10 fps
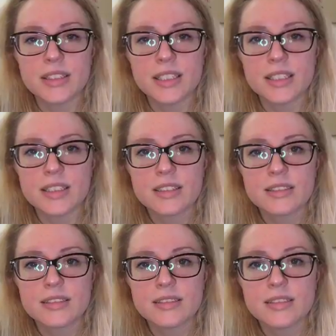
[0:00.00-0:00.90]
like,
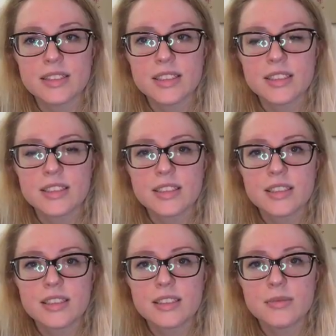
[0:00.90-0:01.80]

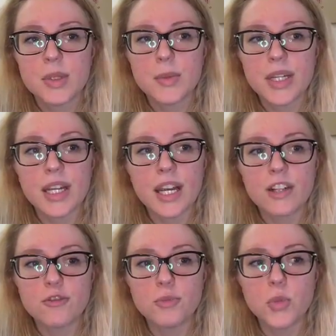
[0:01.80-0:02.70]
maybe I
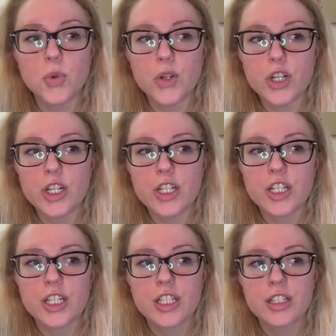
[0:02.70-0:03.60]
have more
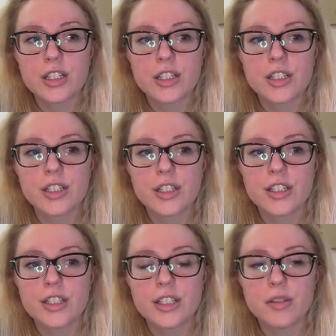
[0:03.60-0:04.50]

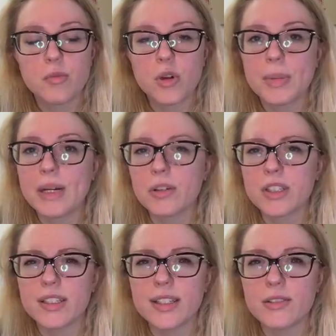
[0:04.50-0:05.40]
power
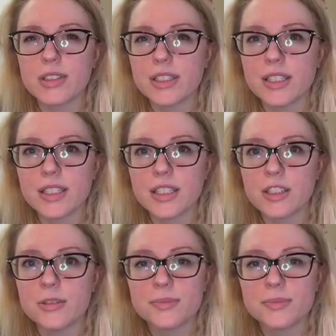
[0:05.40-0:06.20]
than I really think I do,